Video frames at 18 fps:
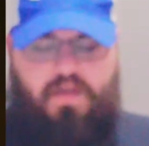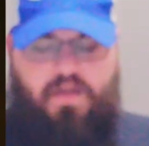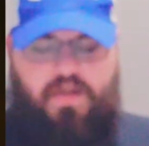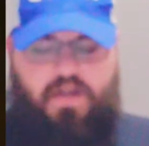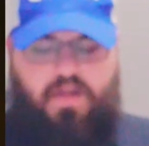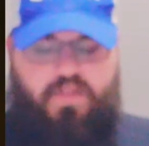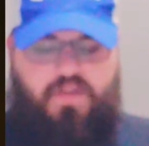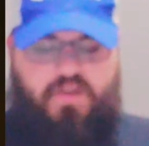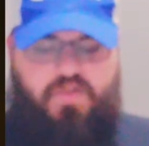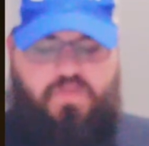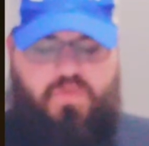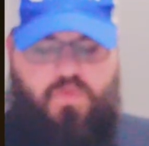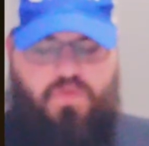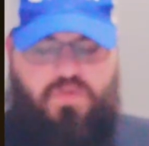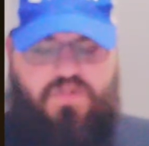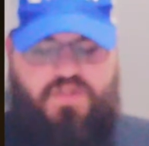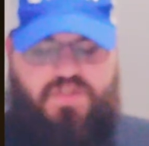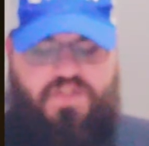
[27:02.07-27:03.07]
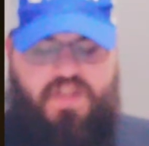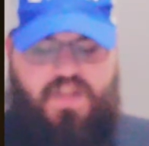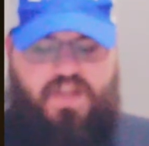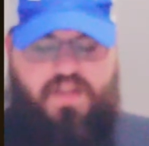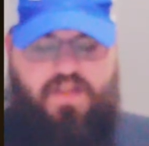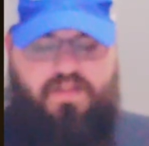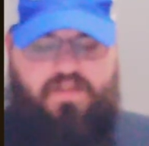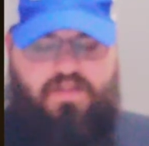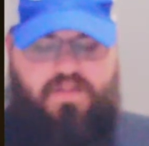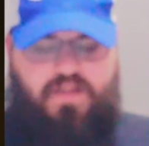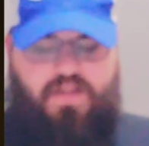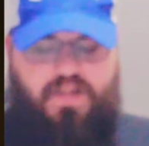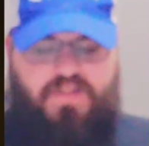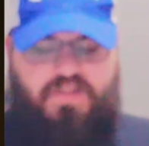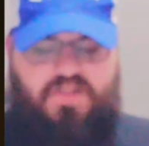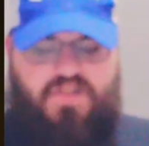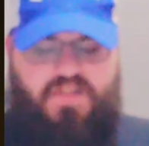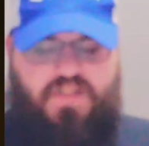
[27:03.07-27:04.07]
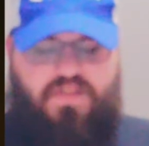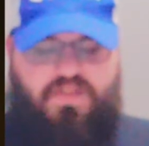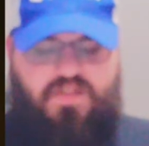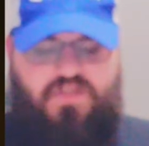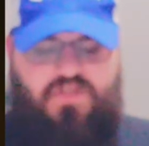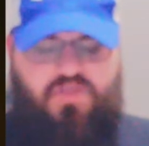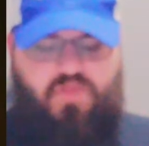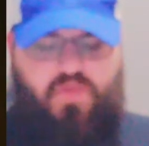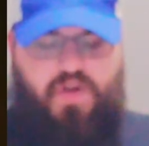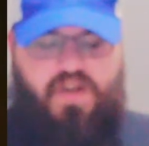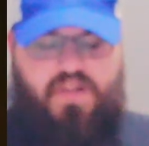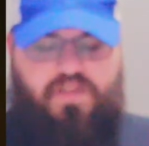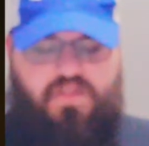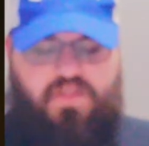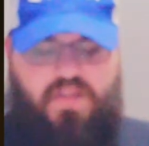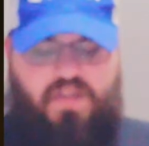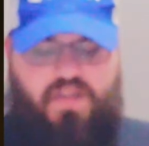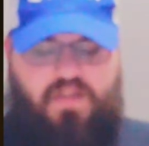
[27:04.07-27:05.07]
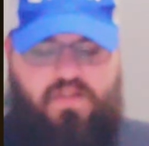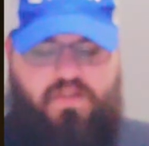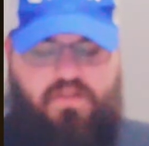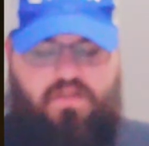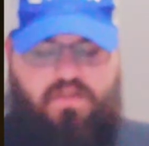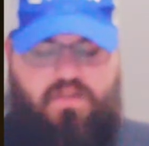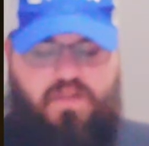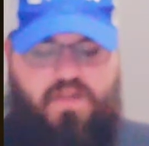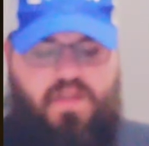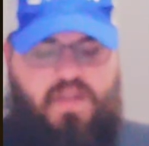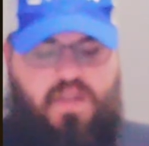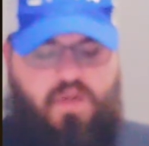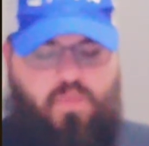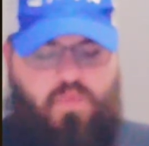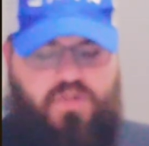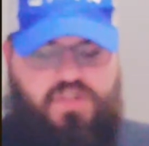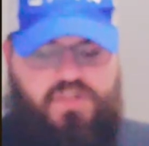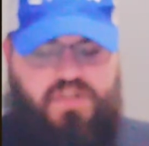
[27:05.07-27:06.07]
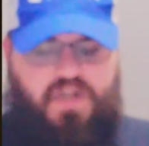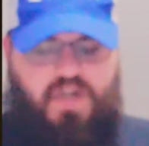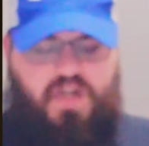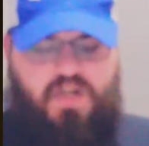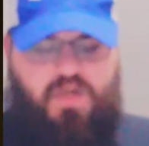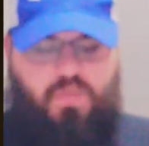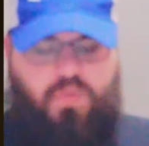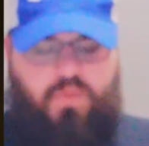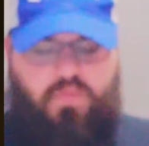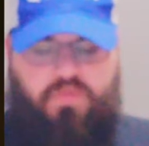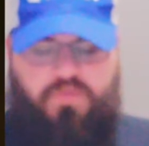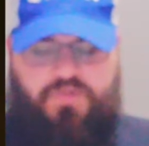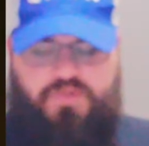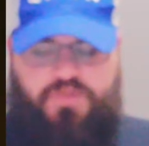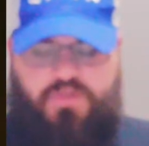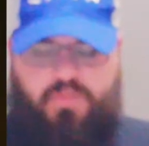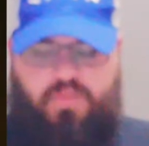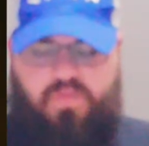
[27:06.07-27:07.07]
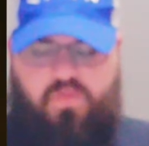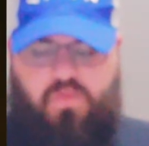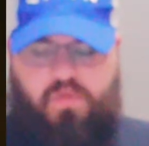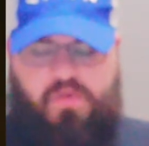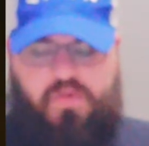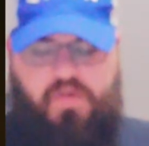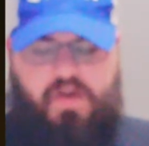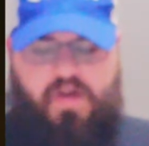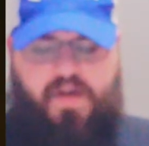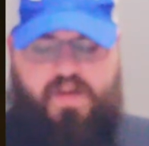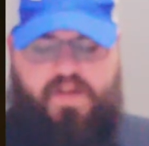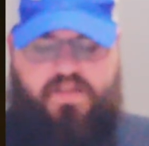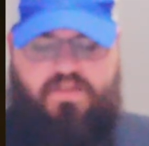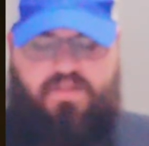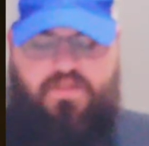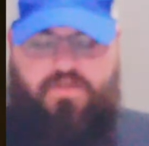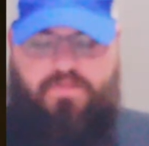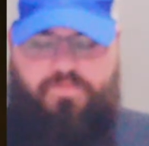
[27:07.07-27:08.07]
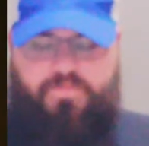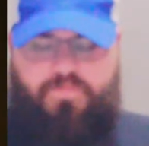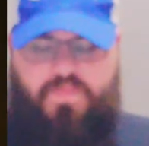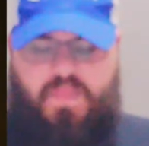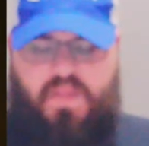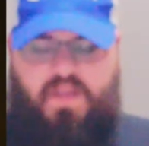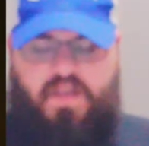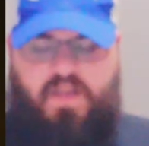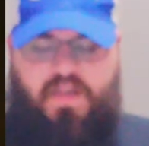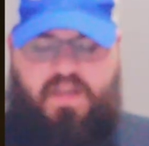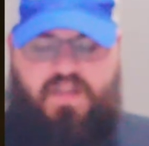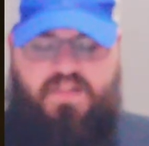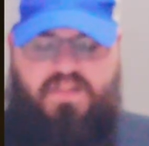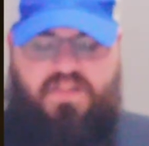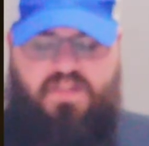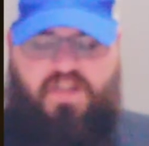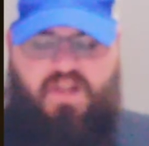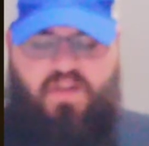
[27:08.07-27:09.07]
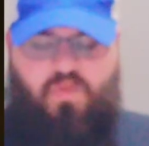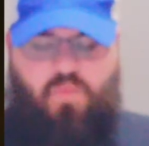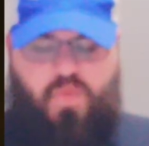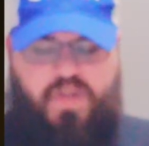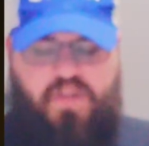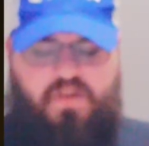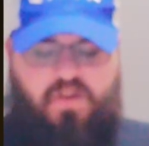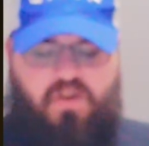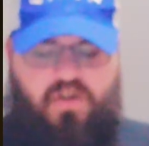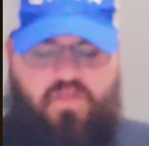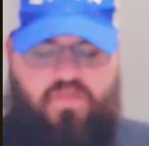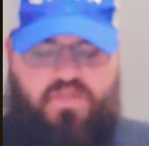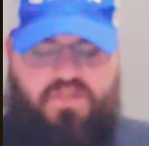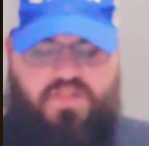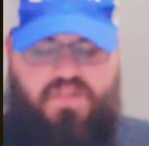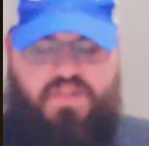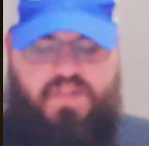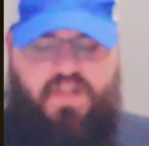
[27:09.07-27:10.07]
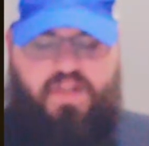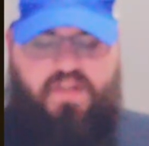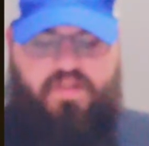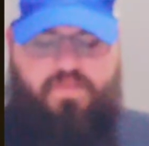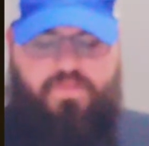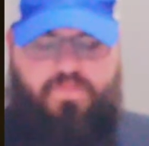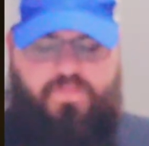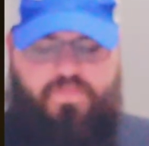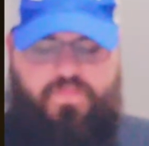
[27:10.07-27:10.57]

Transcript: Now therefore stand, and see this great thing, which Yahweh will do before your eyes. Is it not wheat harvest today?